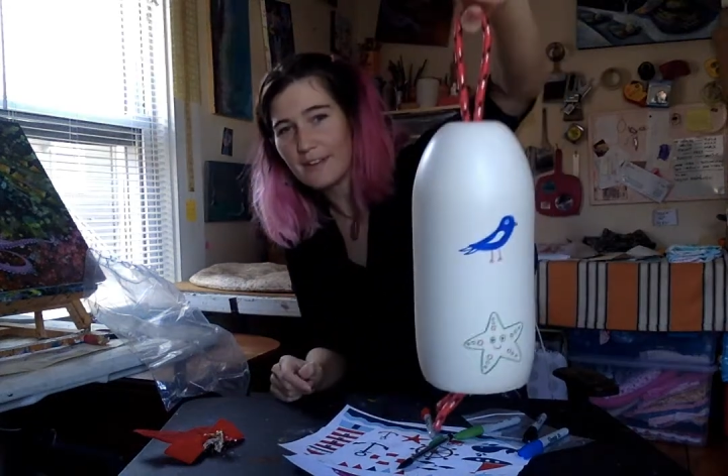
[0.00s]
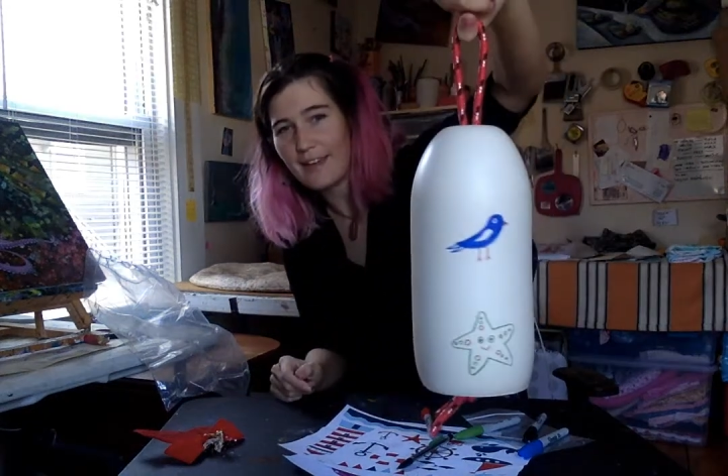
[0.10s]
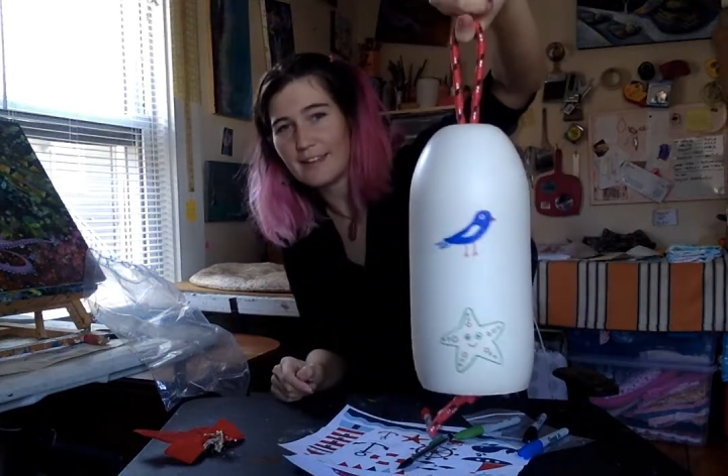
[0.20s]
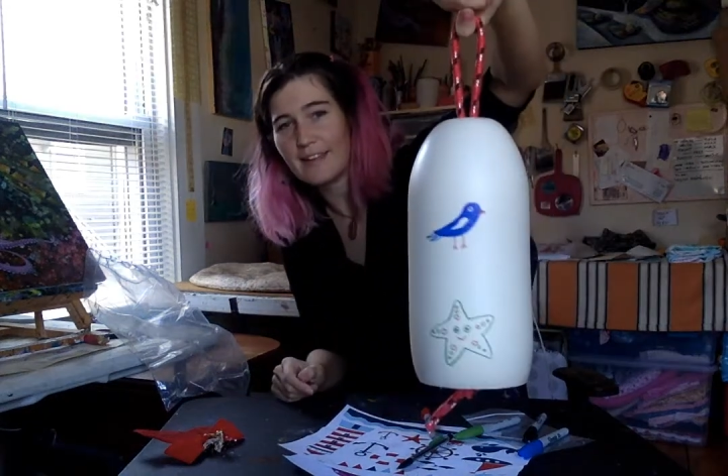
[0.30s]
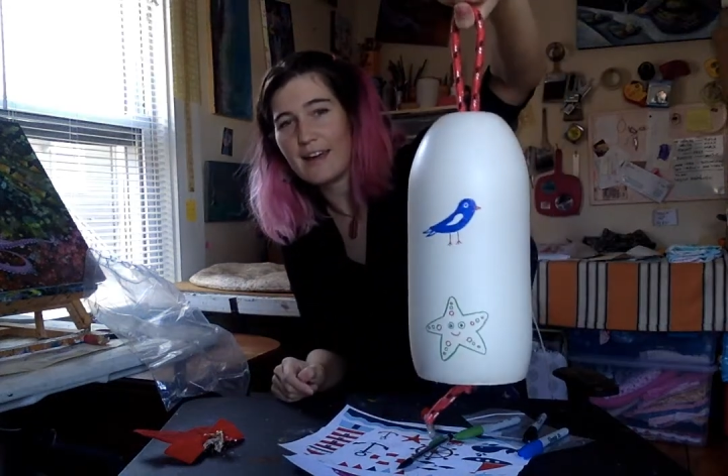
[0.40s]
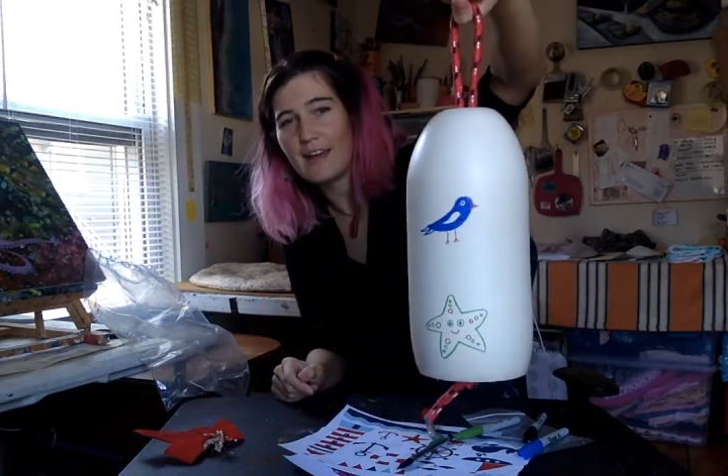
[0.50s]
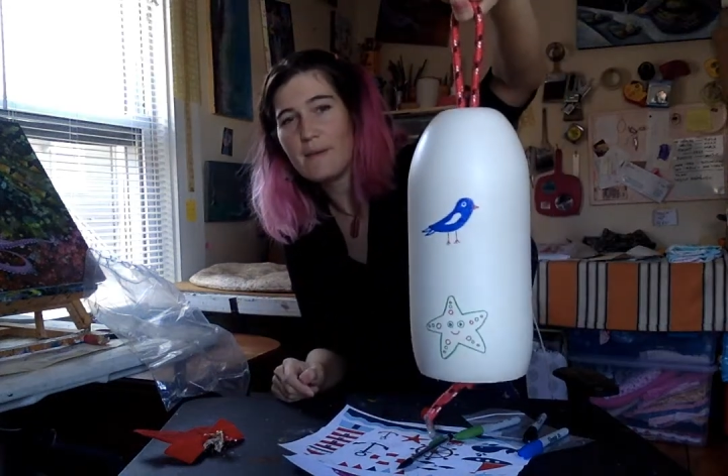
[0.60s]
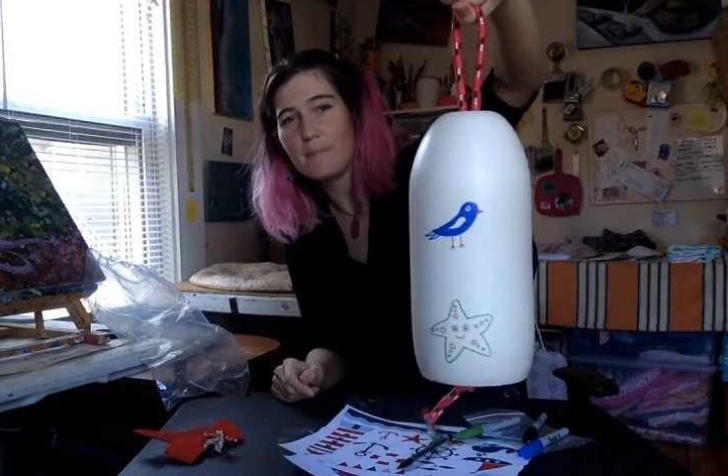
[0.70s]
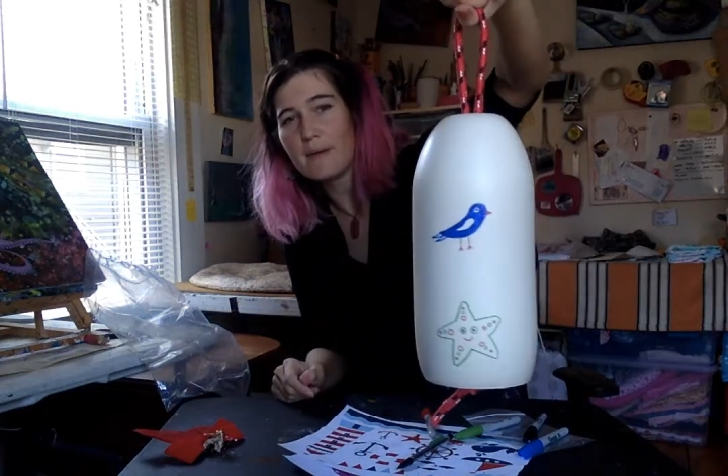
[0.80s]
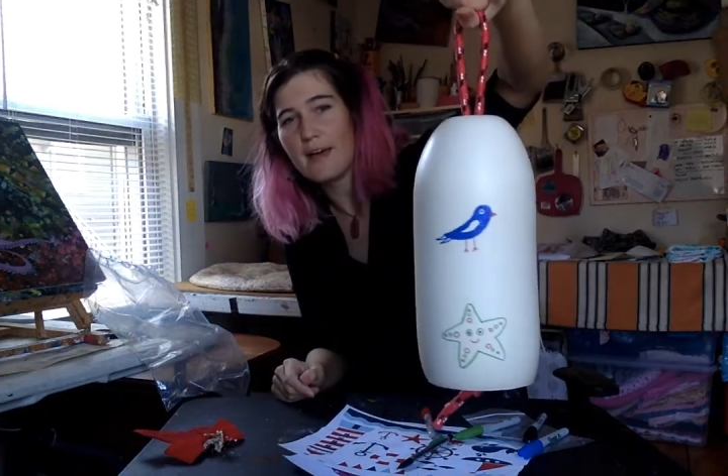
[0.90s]
hang that
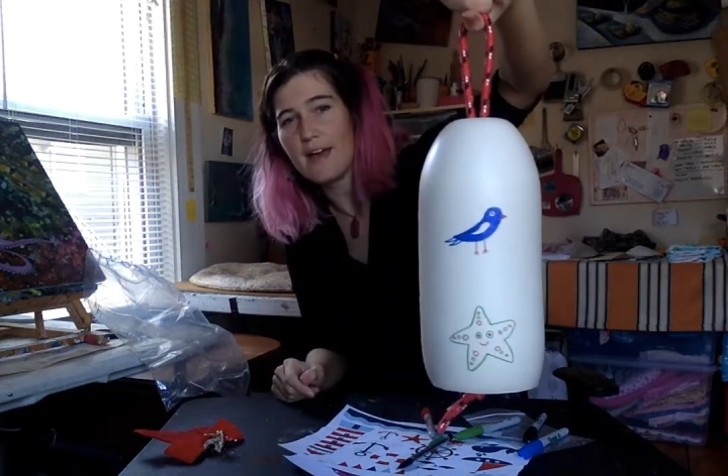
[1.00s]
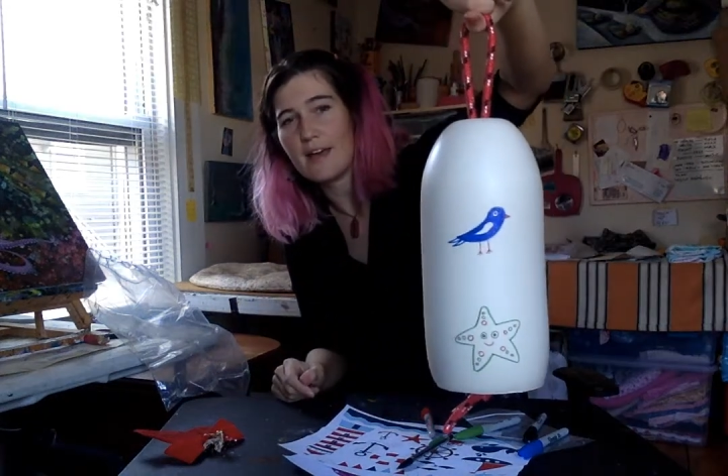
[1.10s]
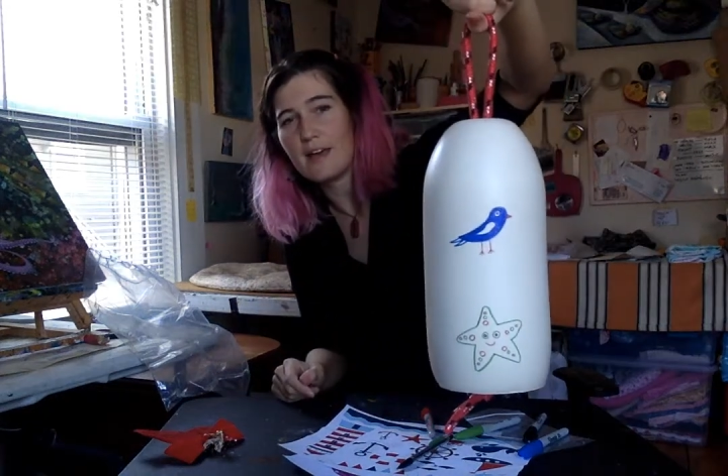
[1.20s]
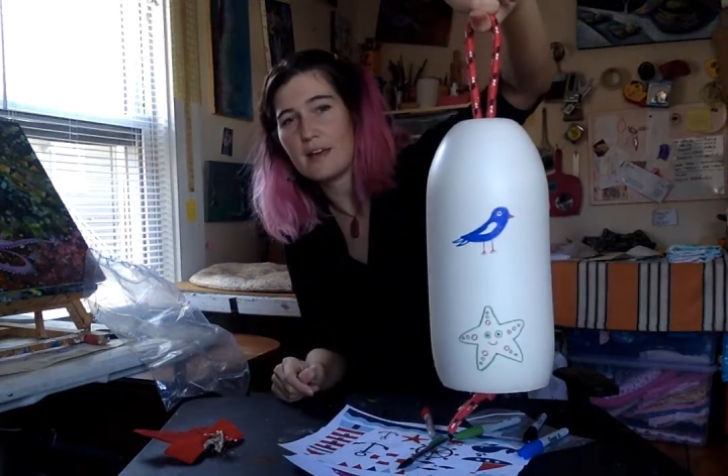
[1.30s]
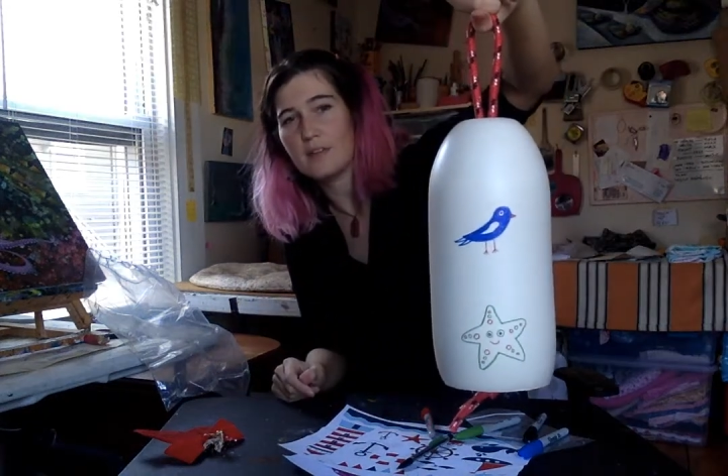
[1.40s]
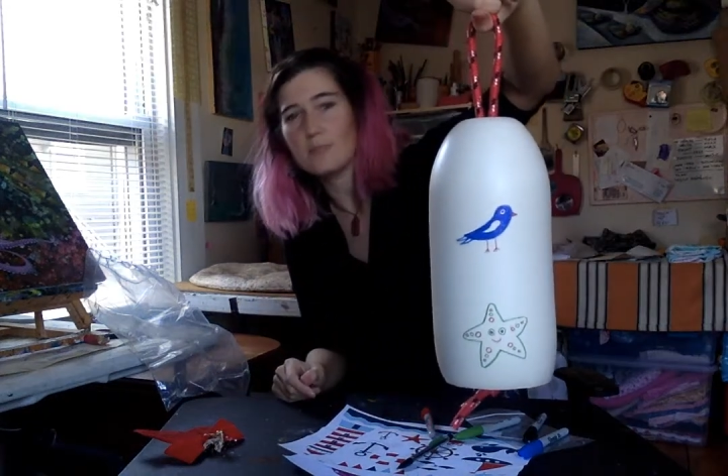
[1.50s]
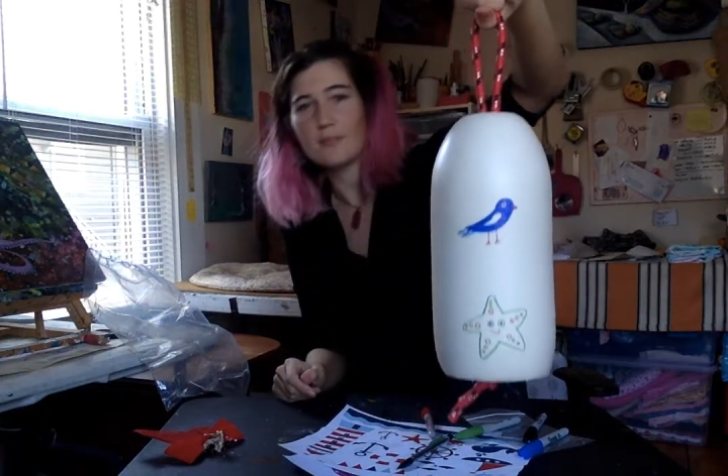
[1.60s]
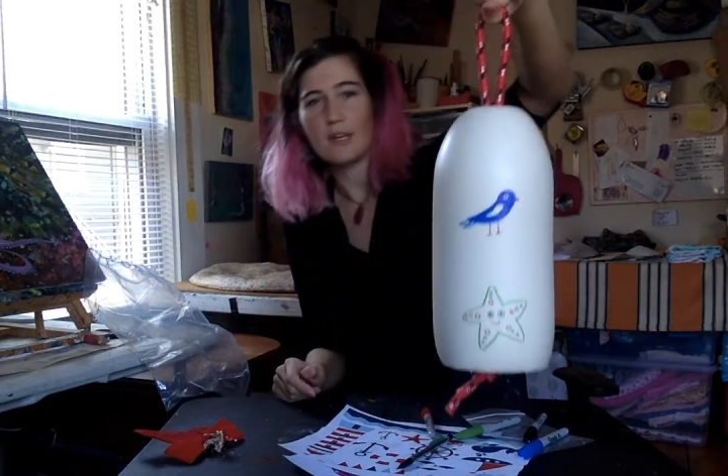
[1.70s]
up and